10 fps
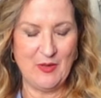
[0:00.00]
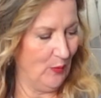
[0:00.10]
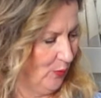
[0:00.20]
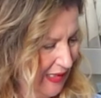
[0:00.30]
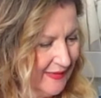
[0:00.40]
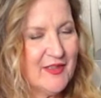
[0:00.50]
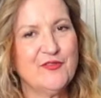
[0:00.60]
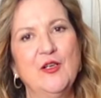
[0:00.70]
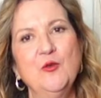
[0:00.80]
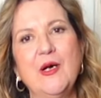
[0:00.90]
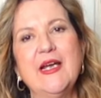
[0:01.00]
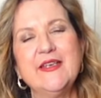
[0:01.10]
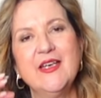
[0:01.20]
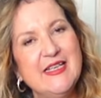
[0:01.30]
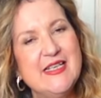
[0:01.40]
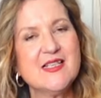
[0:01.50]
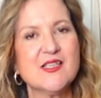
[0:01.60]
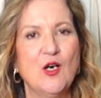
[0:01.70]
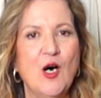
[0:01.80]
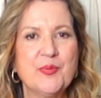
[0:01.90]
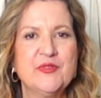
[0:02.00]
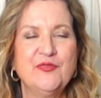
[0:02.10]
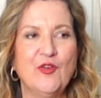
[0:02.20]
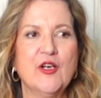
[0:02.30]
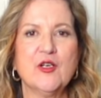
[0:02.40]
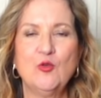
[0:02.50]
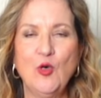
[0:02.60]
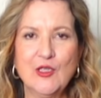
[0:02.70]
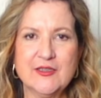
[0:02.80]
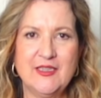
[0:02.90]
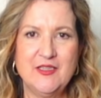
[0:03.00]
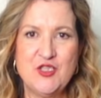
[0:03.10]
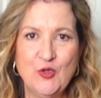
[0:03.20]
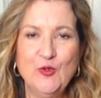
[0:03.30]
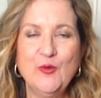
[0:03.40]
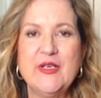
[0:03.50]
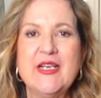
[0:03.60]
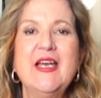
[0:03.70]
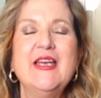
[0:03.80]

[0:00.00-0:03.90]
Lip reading: wonderful way is opt for gold jewelry